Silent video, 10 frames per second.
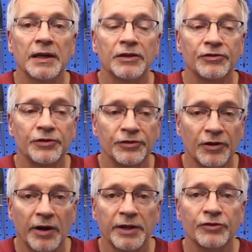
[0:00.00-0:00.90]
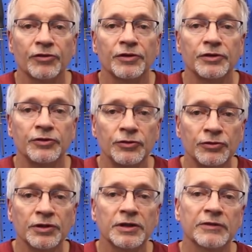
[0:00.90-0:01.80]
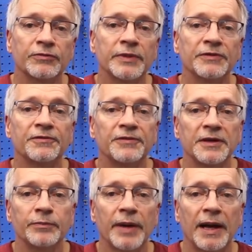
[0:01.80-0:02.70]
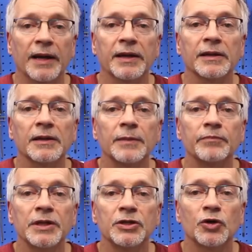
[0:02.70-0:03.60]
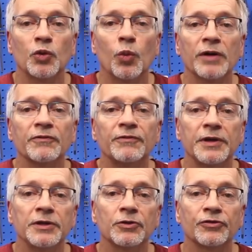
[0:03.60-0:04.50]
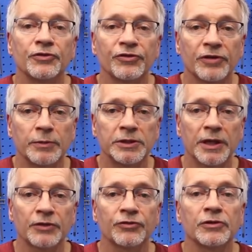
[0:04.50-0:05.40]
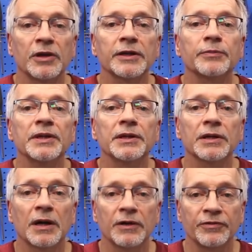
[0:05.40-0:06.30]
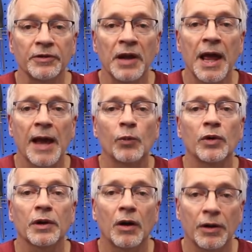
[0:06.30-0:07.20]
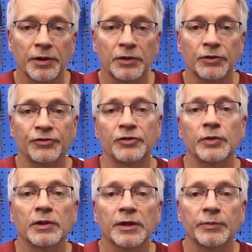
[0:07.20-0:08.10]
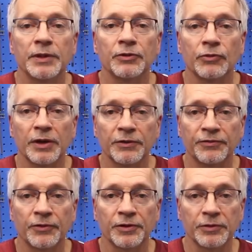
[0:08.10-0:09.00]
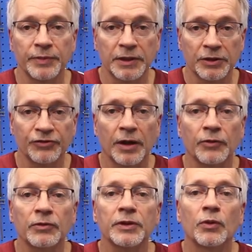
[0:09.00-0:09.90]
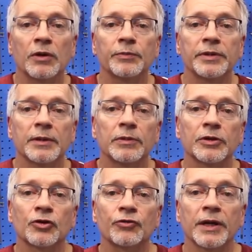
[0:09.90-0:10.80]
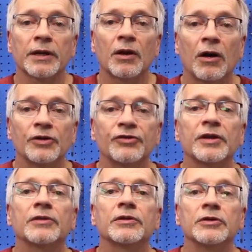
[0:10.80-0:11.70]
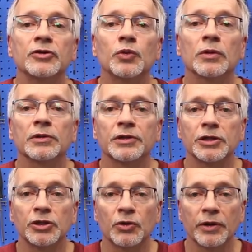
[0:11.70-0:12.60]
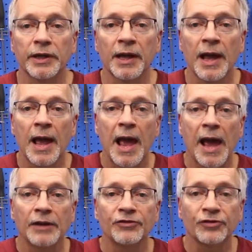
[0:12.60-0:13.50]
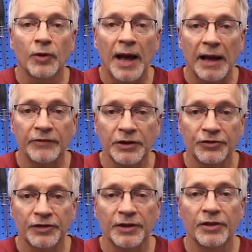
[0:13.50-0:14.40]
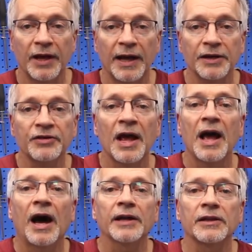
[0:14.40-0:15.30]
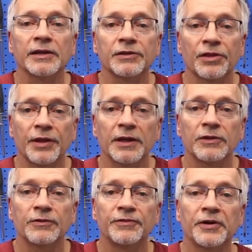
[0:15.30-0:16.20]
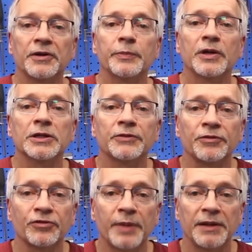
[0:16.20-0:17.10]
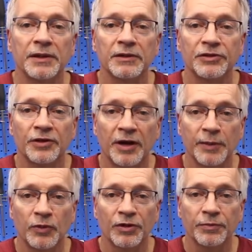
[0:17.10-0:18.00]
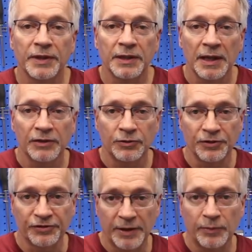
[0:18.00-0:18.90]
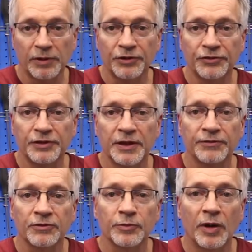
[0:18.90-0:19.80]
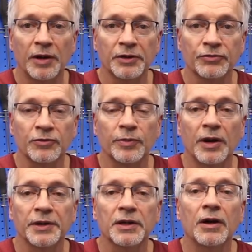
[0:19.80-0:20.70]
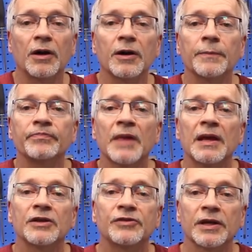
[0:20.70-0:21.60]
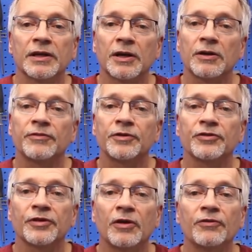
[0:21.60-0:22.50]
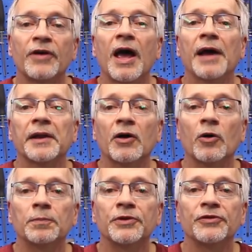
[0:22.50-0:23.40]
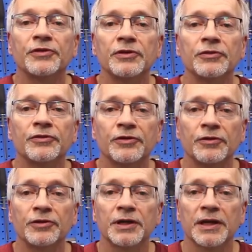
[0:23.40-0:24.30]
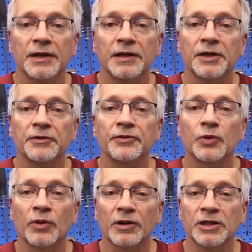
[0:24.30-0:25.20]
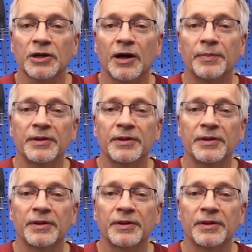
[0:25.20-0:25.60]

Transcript: is designed so that you can give me feedback and let me know what videos and subjects you'd like me to cover and what articles you would like me to write for you, because I really want to be able to create content that you will enjoy. And so, having said that, I'd like to thank you very much for spending the time with me to assemble this D F Robotics robotic arm. Take care of yourself, and I hope to see you soon again here in the workshop.